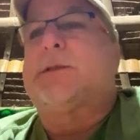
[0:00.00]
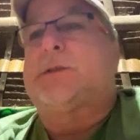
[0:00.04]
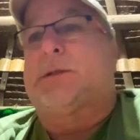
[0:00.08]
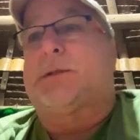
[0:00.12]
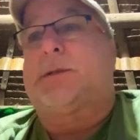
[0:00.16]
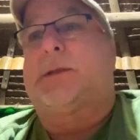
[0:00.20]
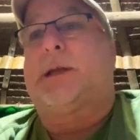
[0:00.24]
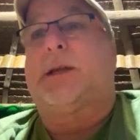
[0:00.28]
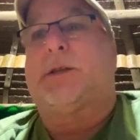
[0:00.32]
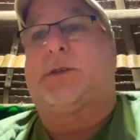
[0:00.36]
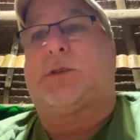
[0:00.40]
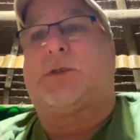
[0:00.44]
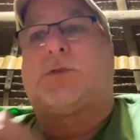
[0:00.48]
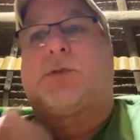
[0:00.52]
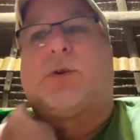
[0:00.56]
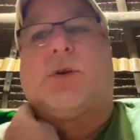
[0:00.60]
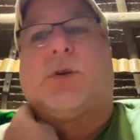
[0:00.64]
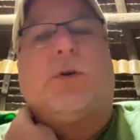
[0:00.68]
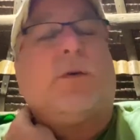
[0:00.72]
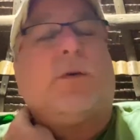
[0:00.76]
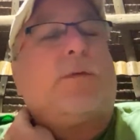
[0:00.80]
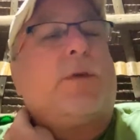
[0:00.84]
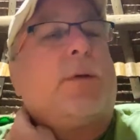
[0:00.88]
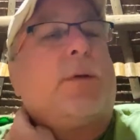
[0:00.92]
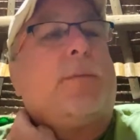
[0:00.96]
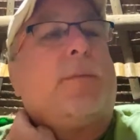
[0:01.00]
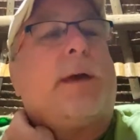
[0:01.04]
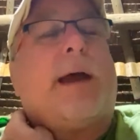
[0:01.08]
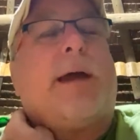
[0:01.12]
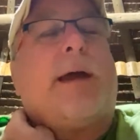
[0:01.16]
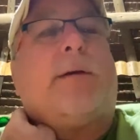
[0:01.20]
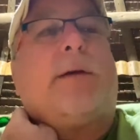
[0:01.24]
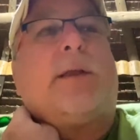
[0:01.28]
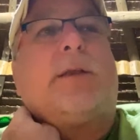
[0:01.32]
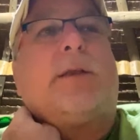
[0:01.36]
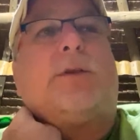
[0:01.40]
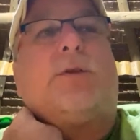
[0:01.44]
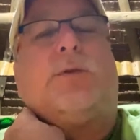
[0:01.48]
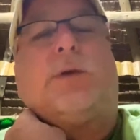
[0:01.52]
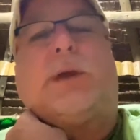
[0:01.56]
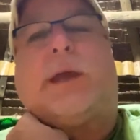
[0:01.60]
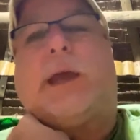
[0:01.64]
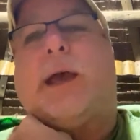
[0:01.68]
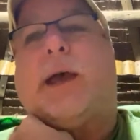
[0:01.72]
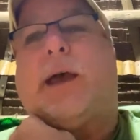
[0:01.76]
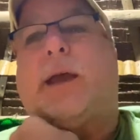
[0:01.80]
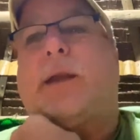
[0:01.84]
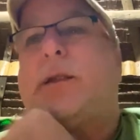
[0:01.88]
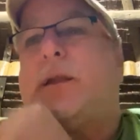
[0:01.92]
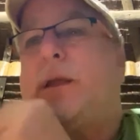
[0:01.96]
that's true. If you're married, you
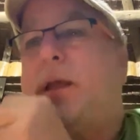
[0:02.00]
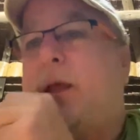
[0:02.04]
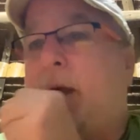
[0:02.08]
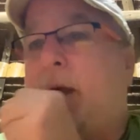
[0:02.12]
can